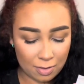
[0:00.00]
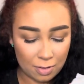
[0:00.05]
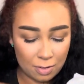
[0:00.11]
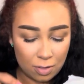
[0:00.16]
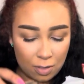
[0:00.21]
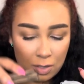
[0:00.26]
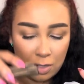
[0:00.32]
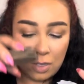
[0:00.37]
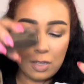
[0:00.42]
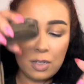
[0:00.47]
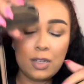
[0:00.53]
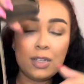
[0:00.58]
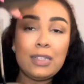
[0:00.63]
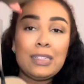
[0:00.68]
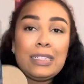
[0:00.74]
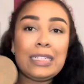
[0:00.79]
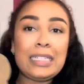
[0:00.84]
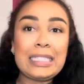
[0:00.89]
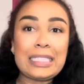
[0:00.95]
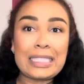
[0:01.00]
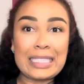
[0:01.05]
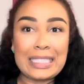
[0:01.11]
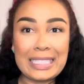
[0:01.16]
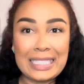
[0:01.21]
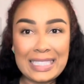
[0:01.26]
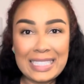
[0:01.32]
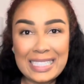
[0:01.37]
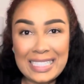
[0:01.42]

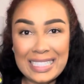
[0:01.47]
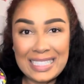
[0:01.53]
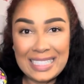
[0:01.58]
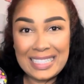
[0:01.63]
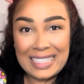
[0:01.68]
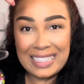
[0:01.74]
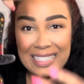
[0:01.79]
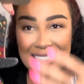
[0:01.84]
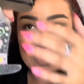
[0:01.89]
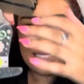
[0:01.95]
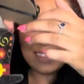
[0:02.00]
No one is speaking in this clip.